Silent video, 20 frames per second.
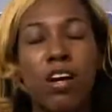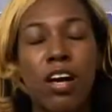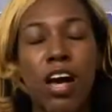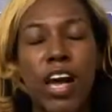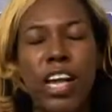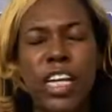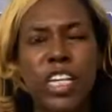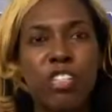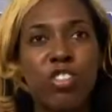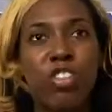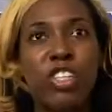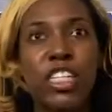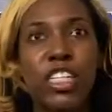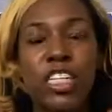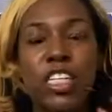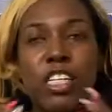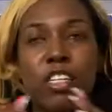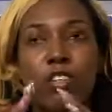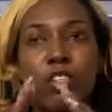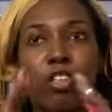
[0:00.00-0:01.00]
Andrea
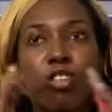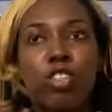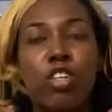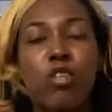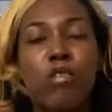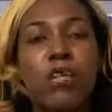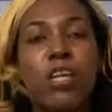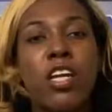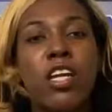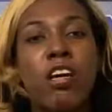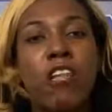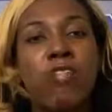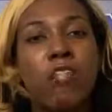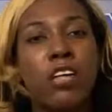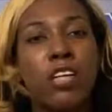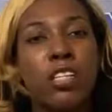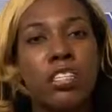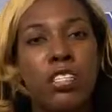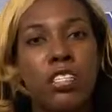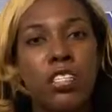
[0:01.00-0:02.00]
Hill, there's so many of
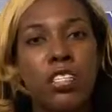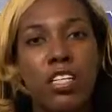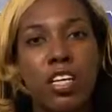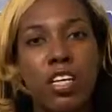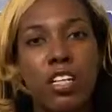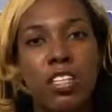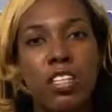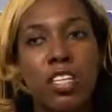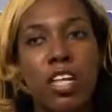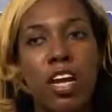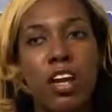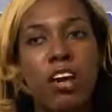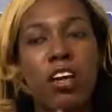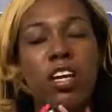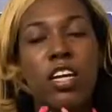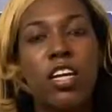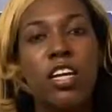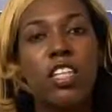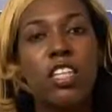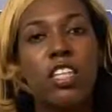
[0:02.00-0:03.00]
us that are
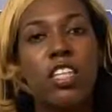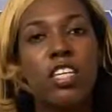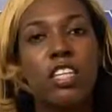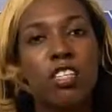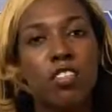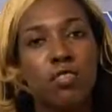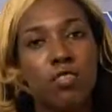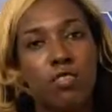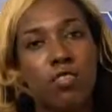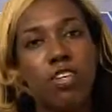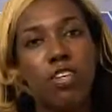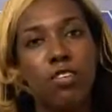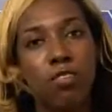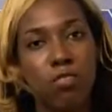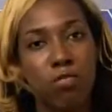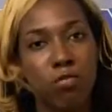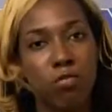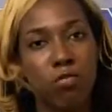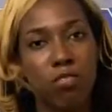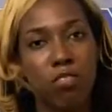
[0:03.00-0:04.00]
in this
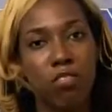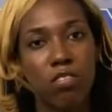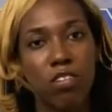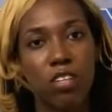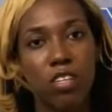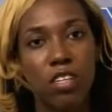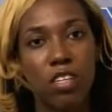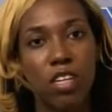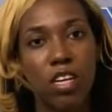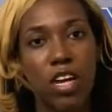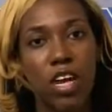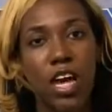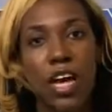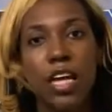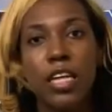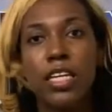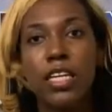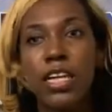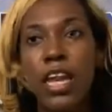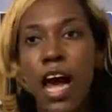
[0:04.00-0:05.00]
field,
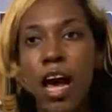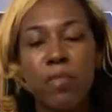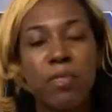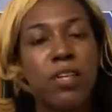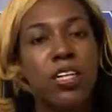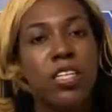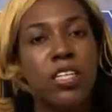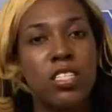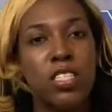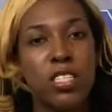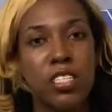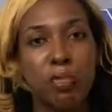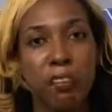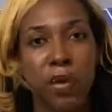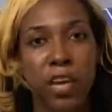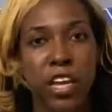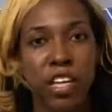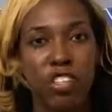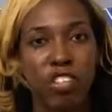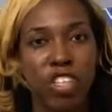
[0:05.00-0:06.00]
not because it's a
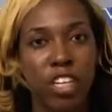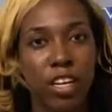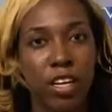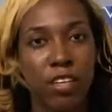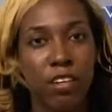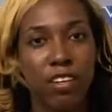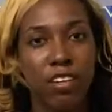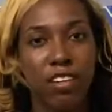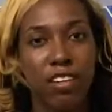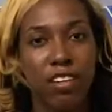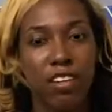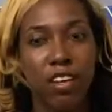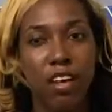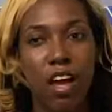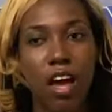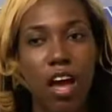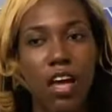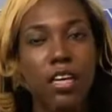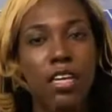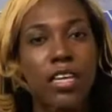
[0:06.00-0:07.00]
paycheck,
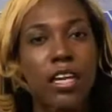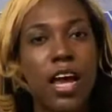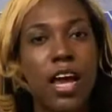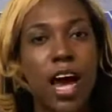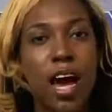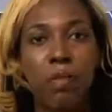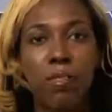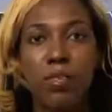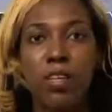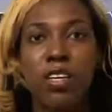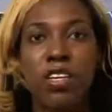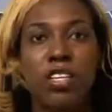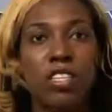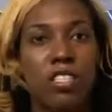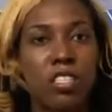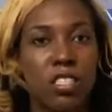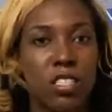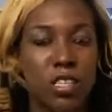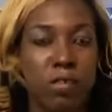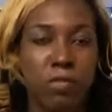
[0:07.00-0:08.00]
not because
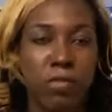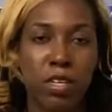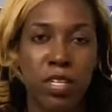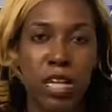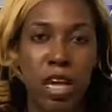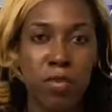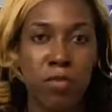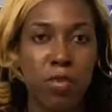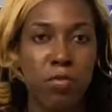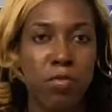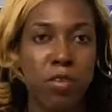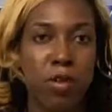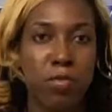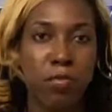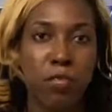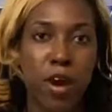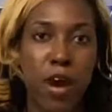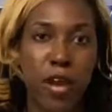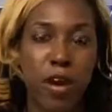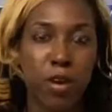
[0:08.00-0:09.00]
it's something that we want to
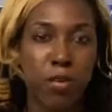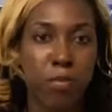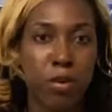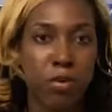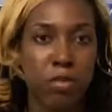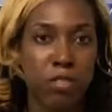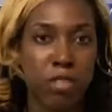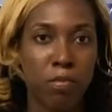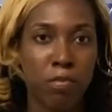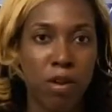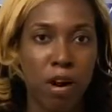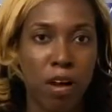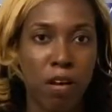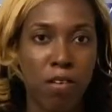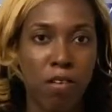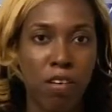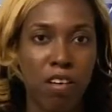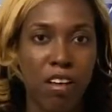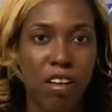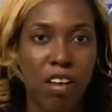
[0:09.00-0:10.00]
brag or boast about,
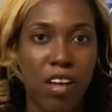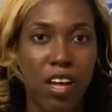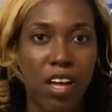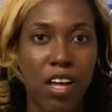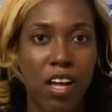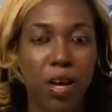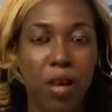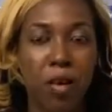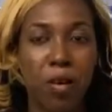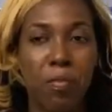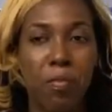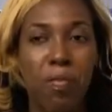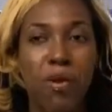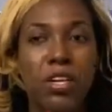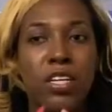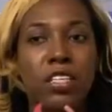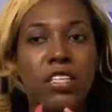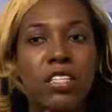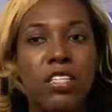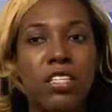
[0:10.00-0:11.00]
but
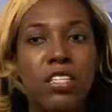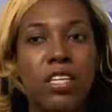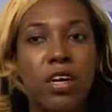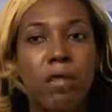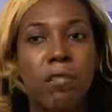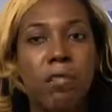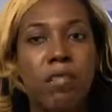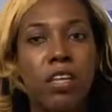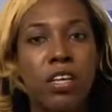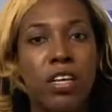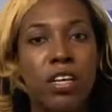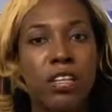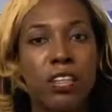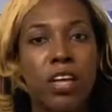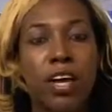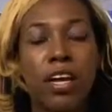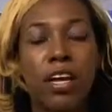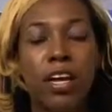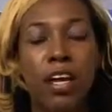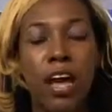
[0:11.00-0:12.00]
it's something
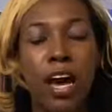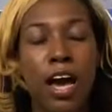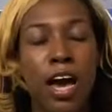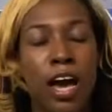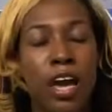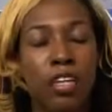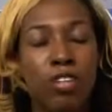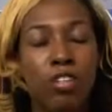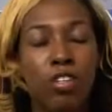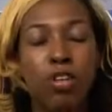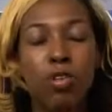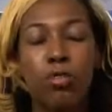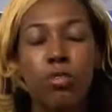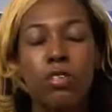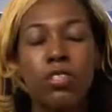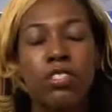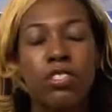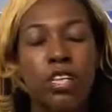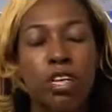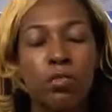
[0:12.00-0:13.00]
that God told
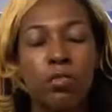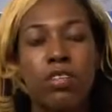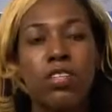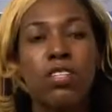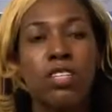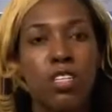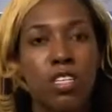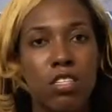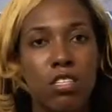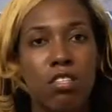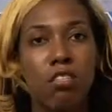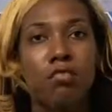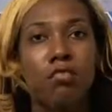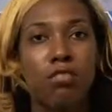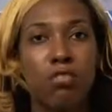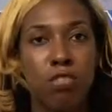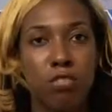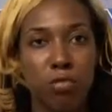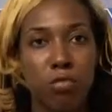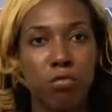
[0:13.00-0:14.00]
us that we need to
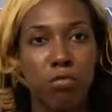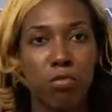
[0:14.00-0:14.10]
do